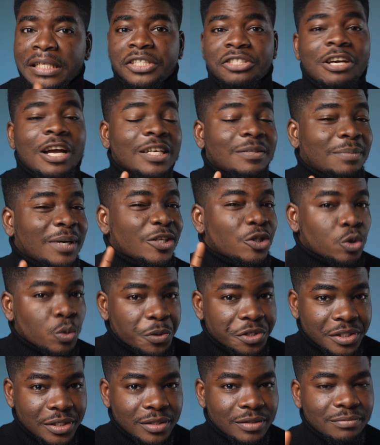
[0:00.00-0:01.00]
Nigeria has banned
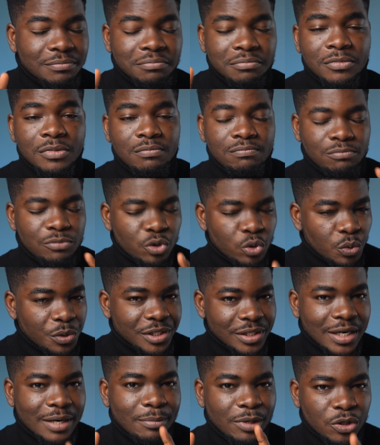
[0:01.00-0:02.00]
Twitter.
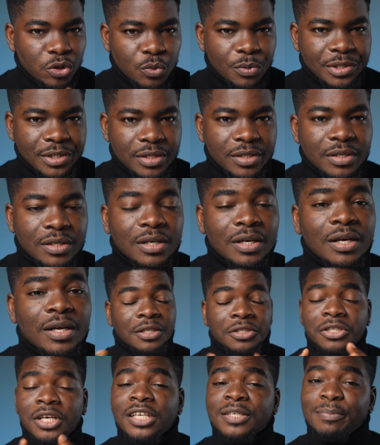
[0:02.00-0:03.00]

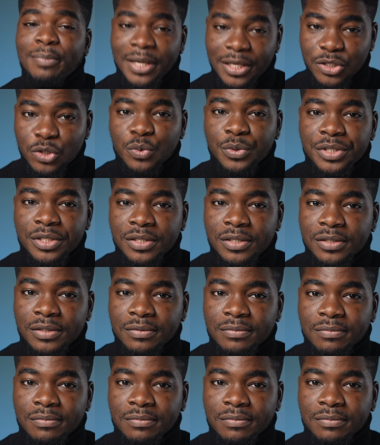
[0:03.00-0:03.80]
Nigeria has banned Twitter.